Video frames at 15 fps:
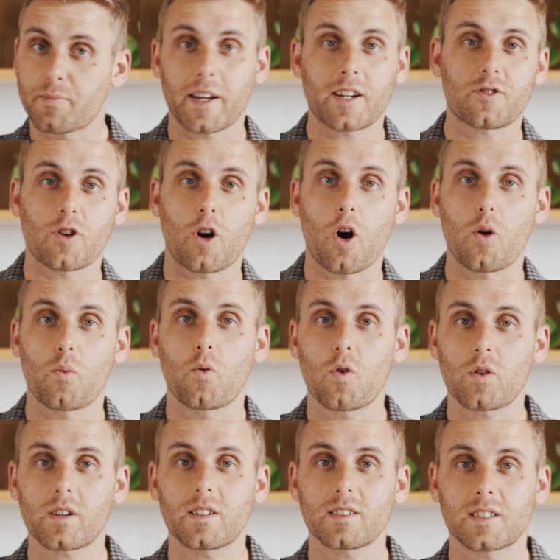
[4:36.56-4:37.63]
some extra hot
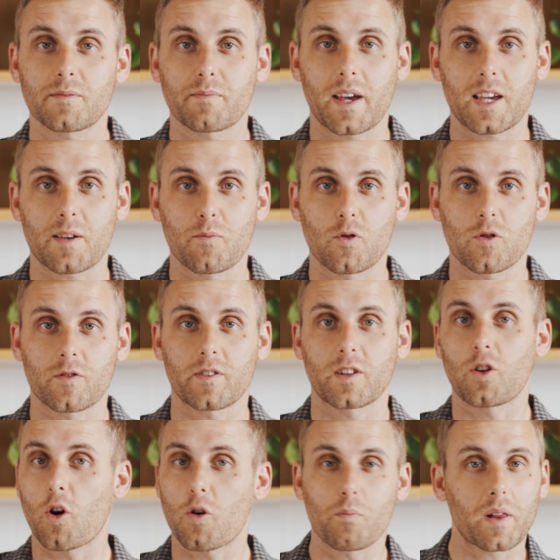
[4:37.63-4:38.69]
water to make more of
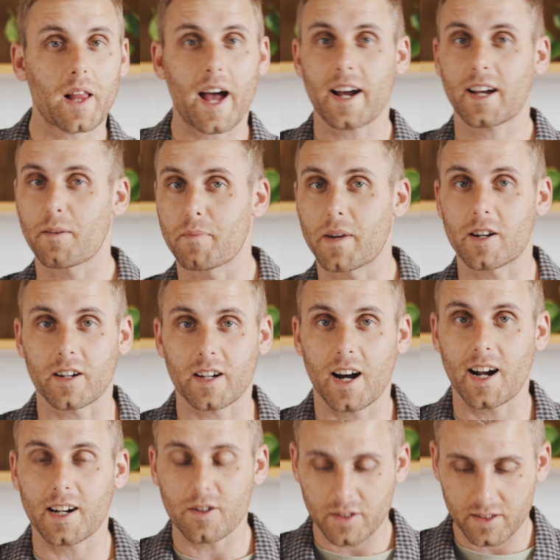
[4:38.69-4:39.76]
a long black
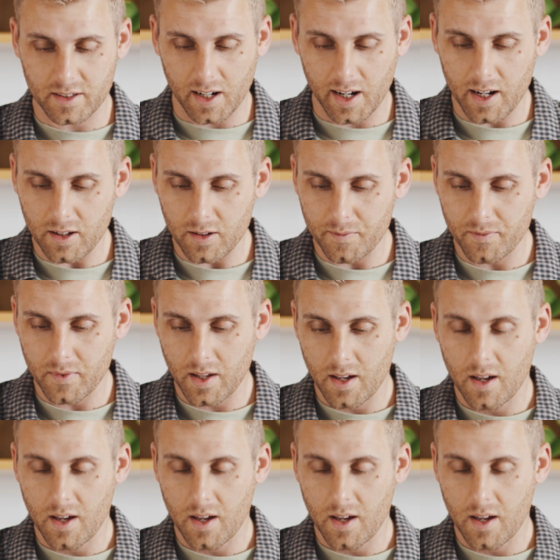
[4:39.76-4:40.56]
Americano style.